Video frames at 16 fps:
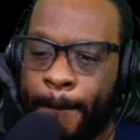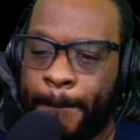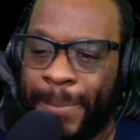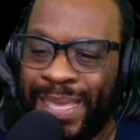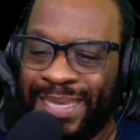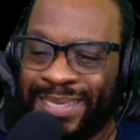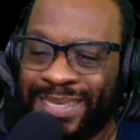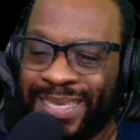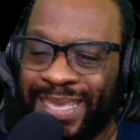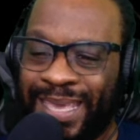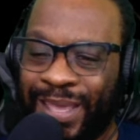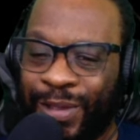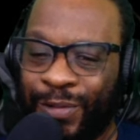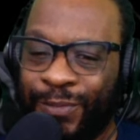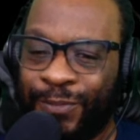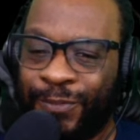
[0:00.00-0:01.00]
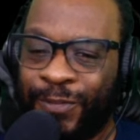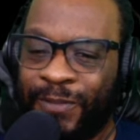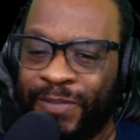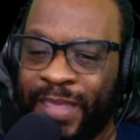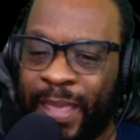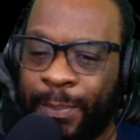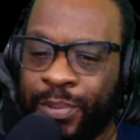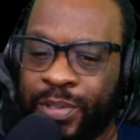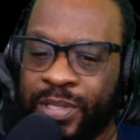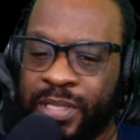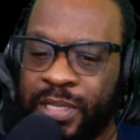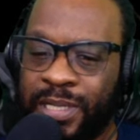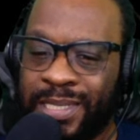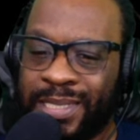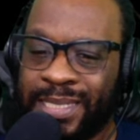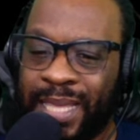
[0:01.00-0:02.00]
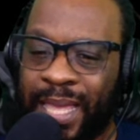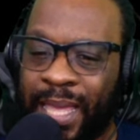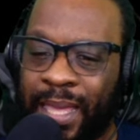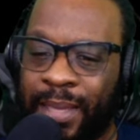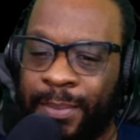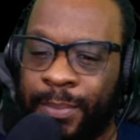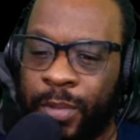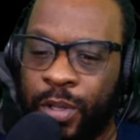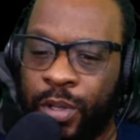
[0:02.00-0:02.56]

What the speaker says: based care 58% of the time,